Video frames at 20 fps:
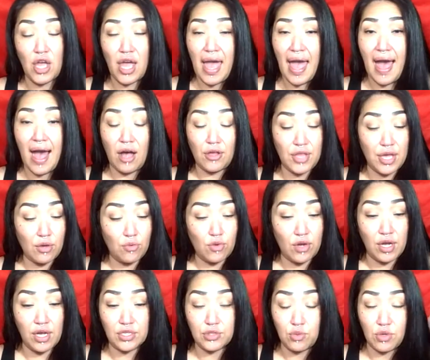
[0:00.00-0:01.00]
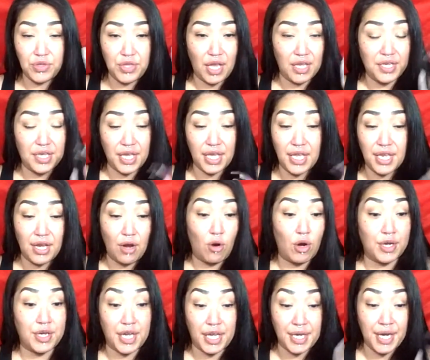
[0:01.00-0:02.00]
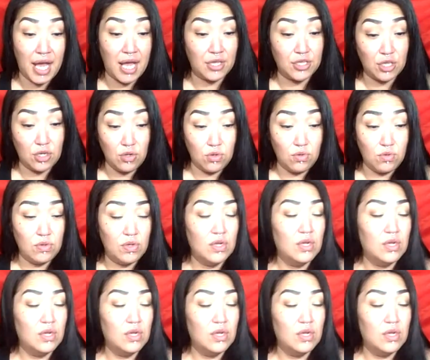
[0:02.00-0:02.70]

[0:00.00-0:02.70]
how they was, what they did or did not do,